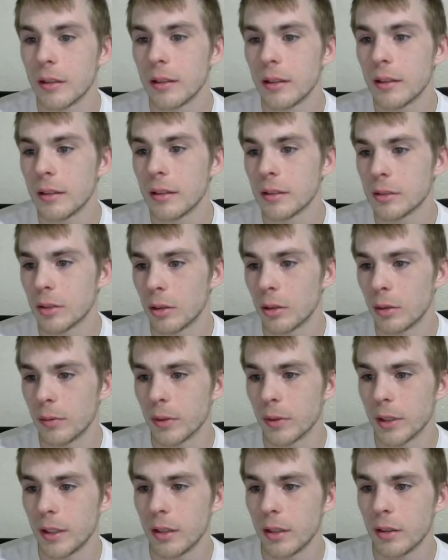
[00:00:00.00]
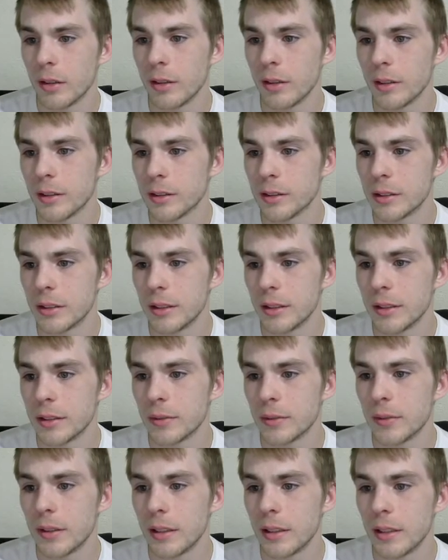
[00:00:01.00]
So over here you can see it's
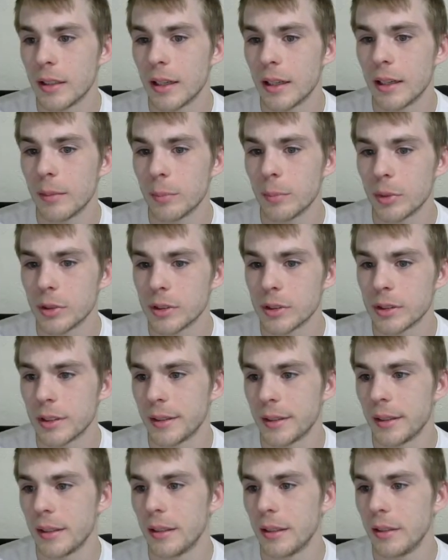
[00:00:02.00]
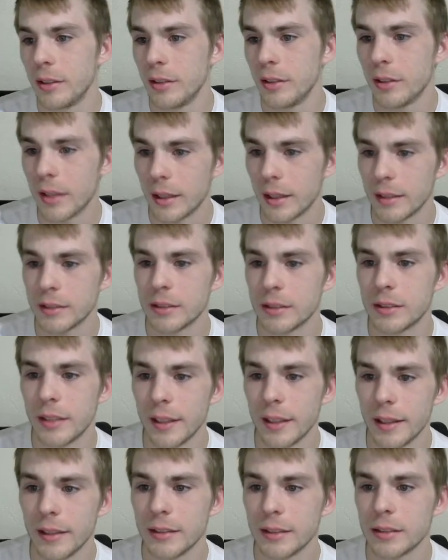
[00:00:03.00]
59% in the United
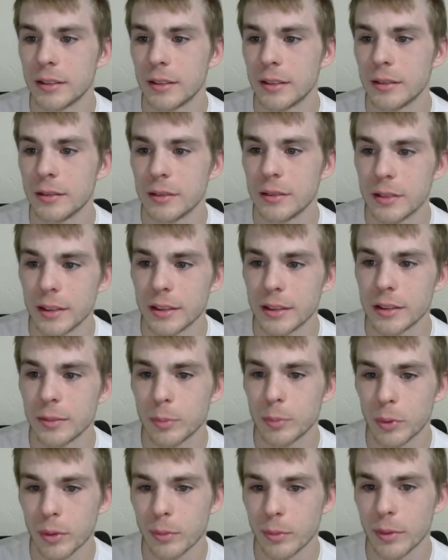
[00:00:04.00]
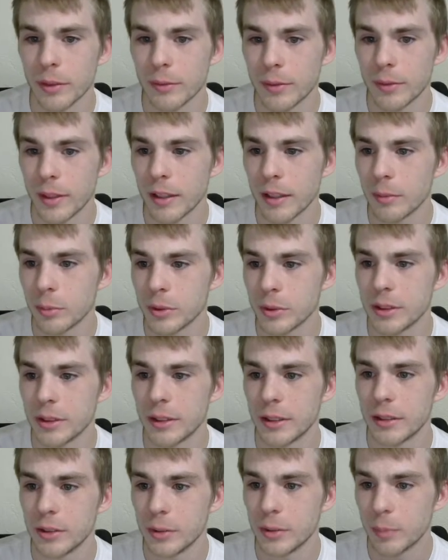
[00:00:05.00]
States and 6.15%
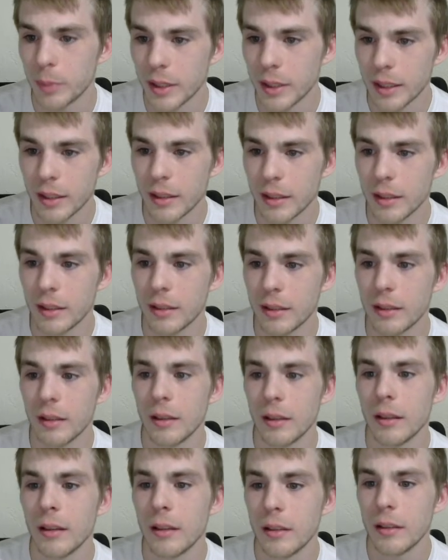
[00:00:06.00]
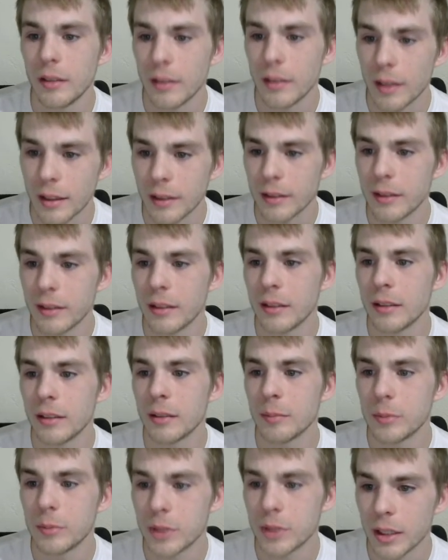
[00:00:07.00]
in Japan, United
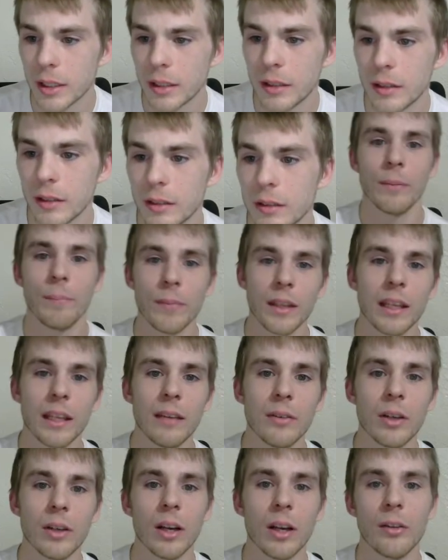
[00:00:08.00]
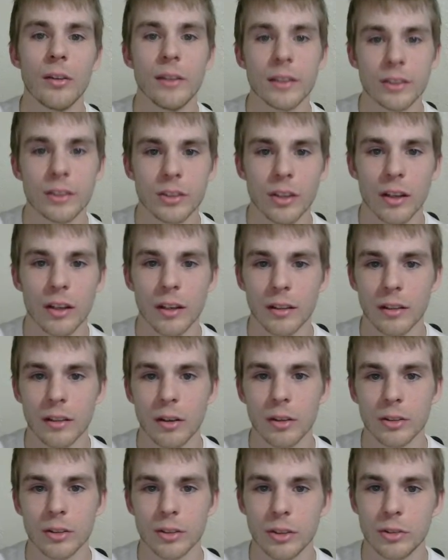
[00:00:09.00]
Kingdom, China. Even though this stock
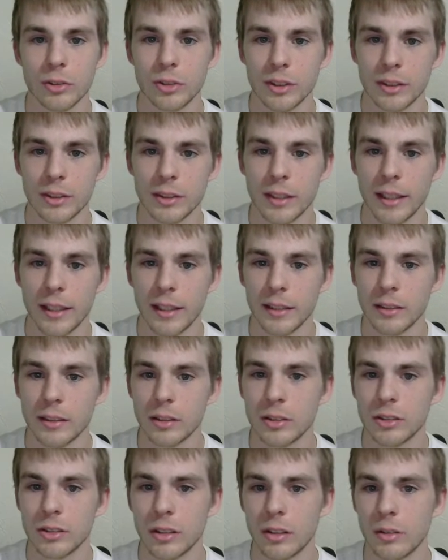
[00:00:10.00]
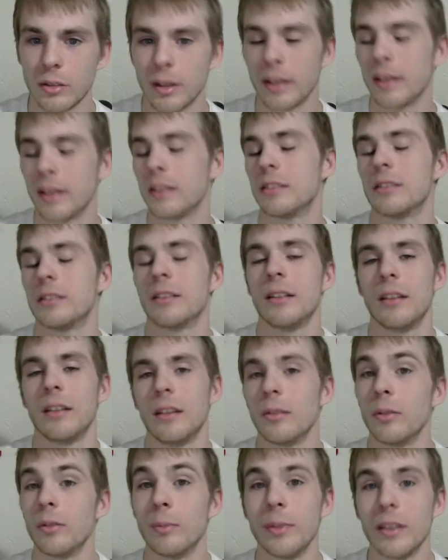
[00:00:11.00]
also just tanked, so I guess
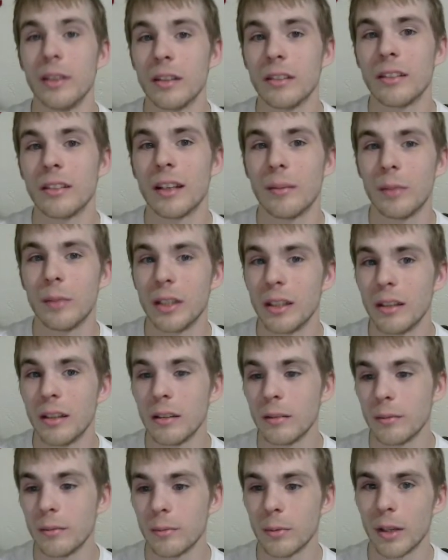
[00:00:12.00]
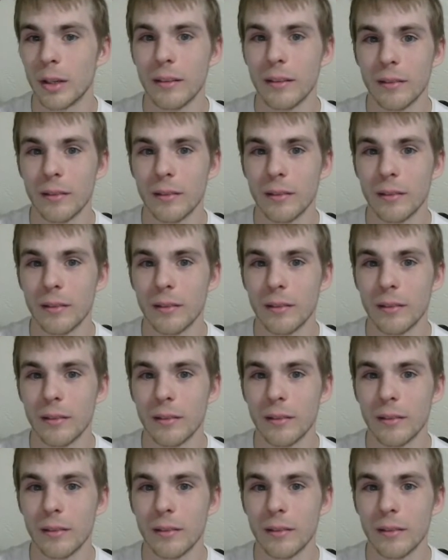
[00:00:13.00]
it would be a good time to get in, right?